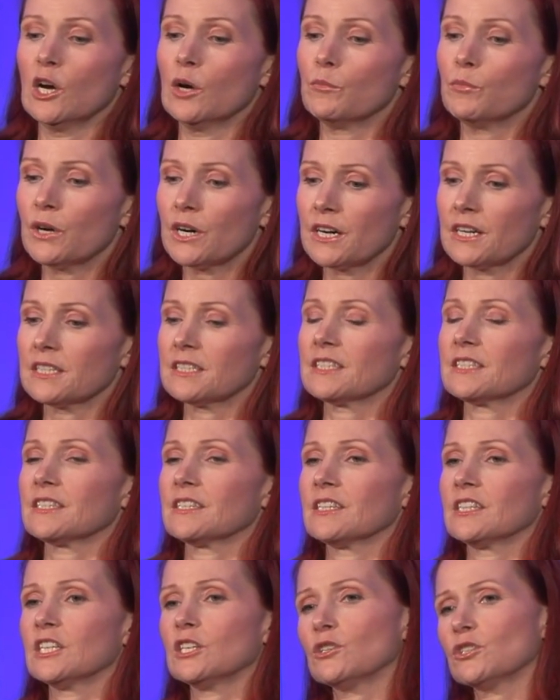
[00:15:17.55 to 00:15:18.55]
But
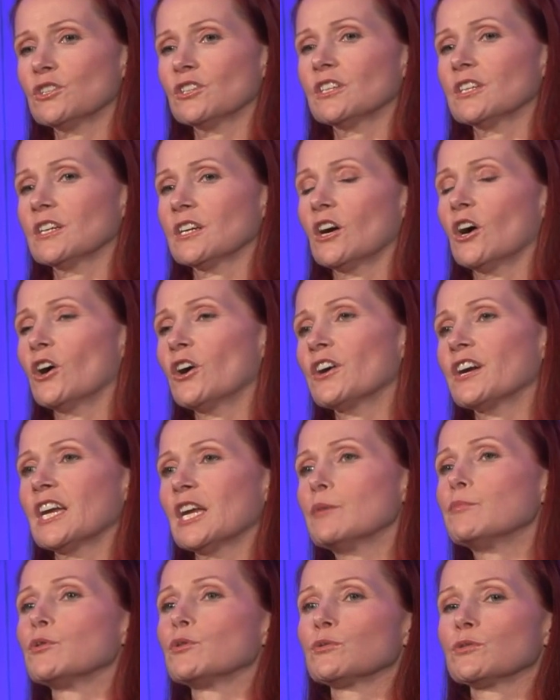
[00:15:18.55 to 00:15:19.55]
they usually are
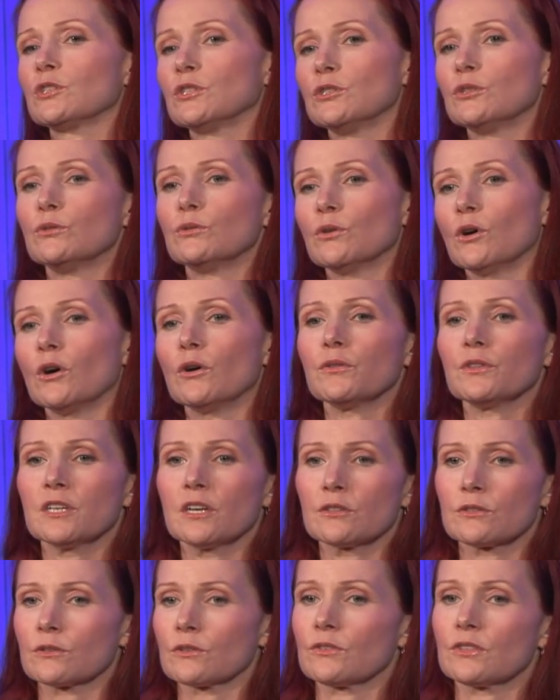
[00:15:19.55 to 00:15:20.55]
able to do all the
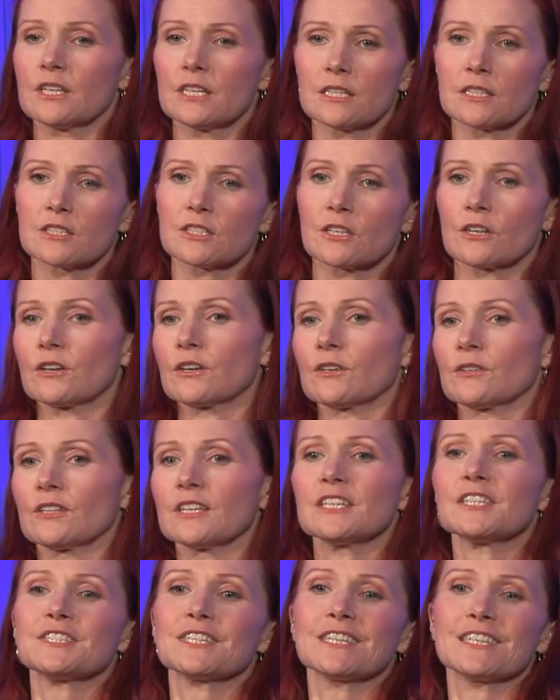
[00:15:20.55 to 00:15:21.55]
other things that are
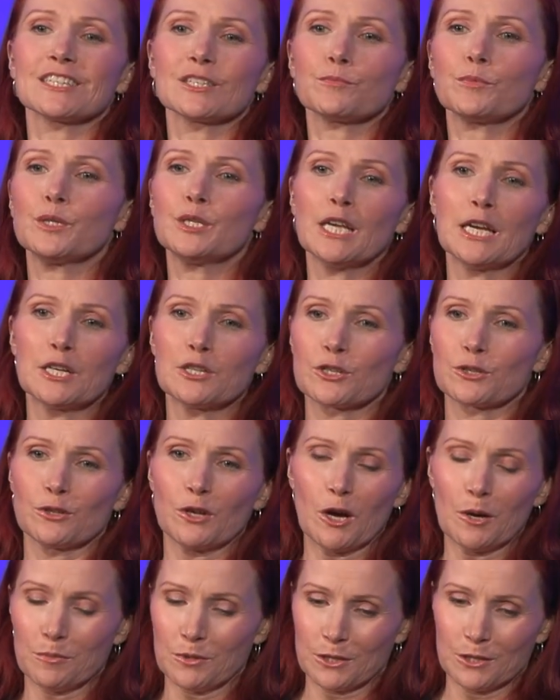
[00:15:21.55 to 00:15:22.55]
listed as potential
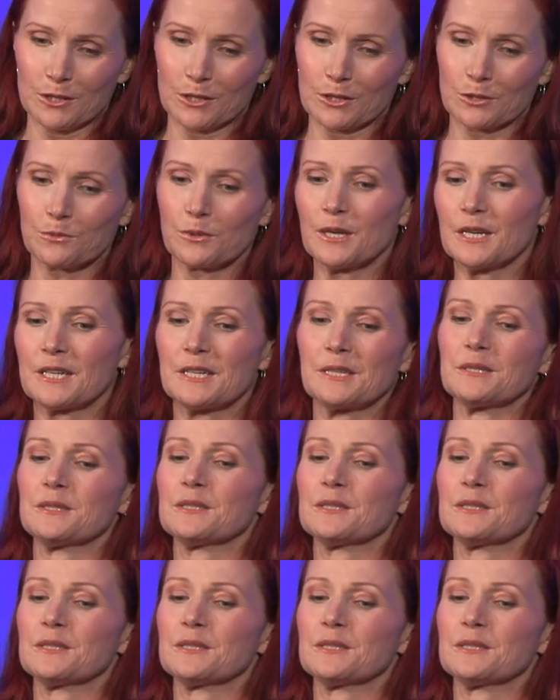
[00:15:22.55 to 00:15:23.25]
options as well.